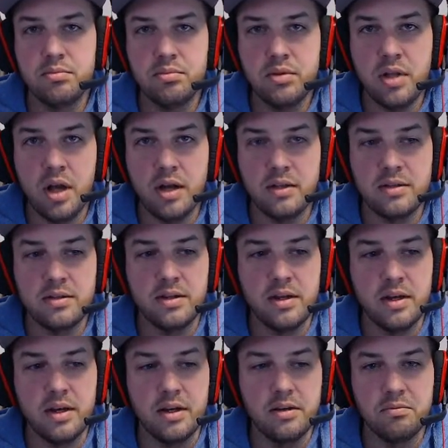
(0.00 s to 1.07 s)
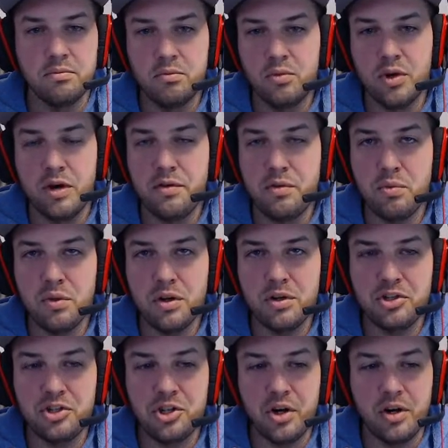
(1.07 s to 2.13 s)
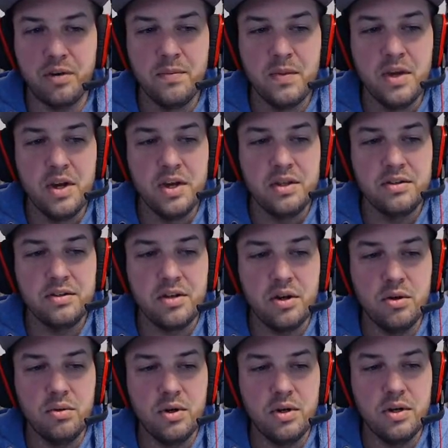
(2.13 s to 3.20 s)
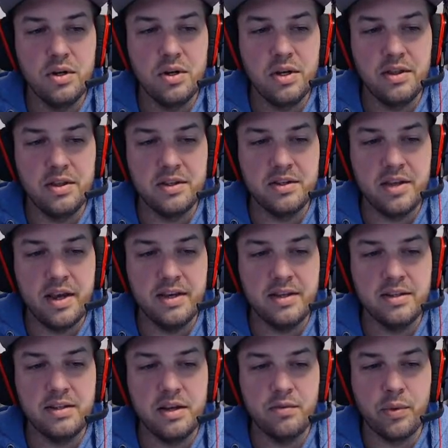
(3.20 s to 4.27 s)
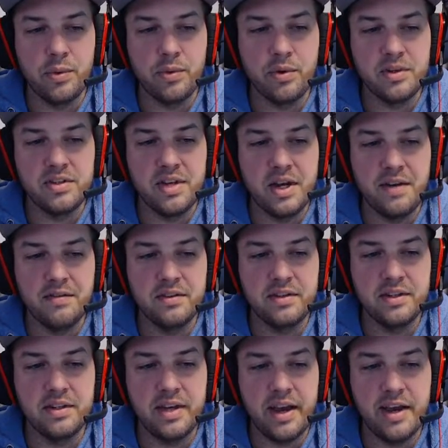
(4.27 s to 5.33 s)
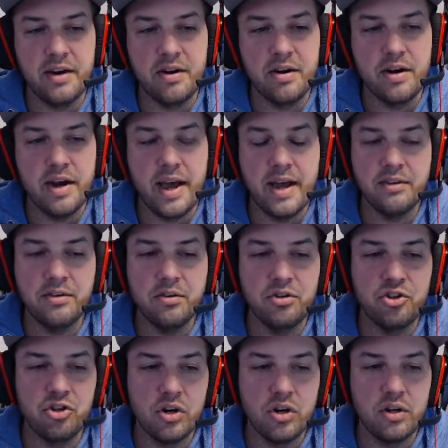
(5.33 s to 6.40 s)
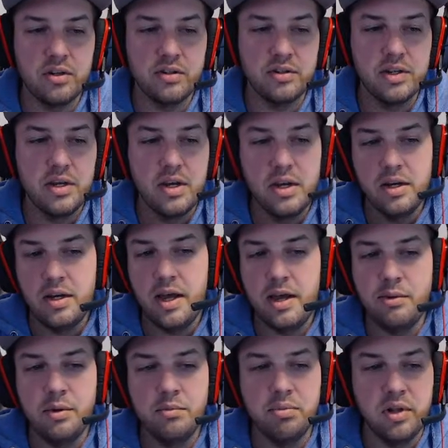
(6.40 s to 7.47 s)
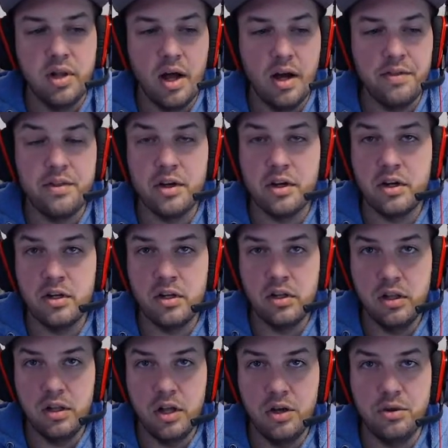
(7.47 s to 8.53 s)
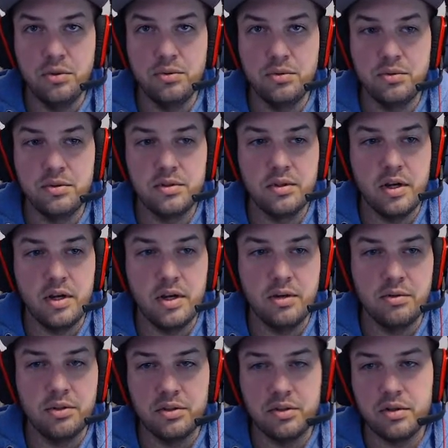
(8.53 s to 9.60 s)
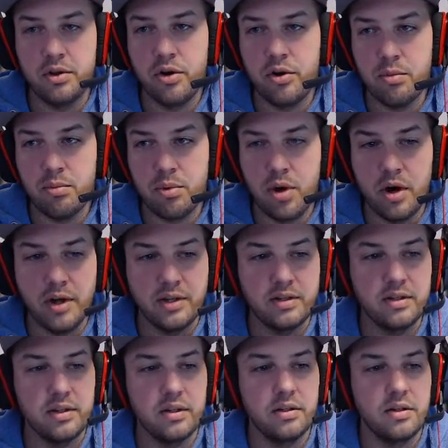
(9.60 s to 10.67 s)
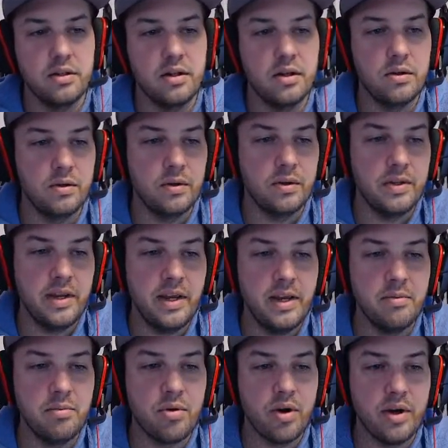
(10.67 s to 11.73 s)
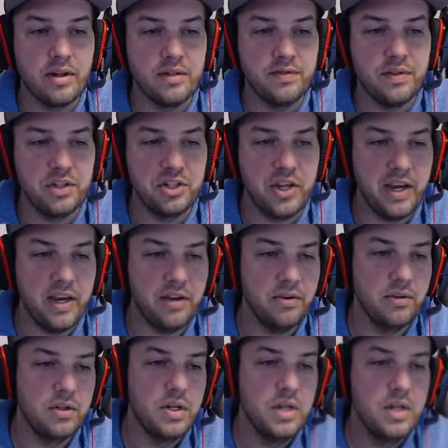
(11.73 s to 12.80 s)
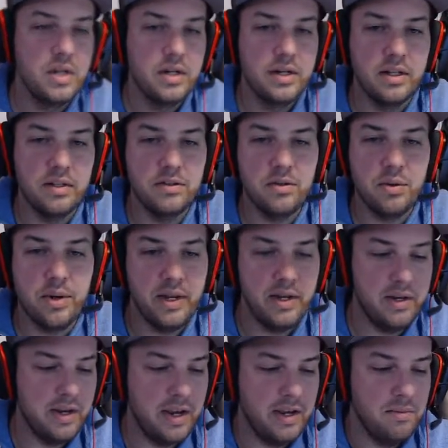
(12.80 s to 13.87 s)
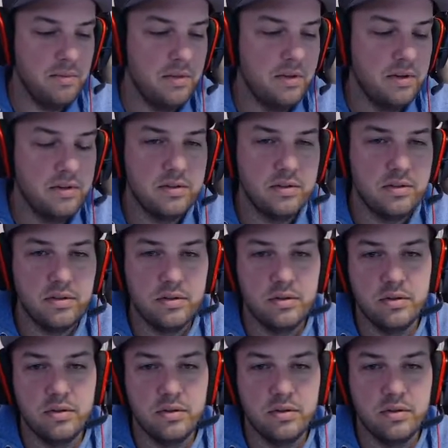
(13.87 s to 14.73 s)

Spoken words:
plots whatever you want on the chart. So in this case, if we were to save this indicator and add it to the chart, it would plot the close, which is the current price or the end price of each candle. Now let's go ahead and name this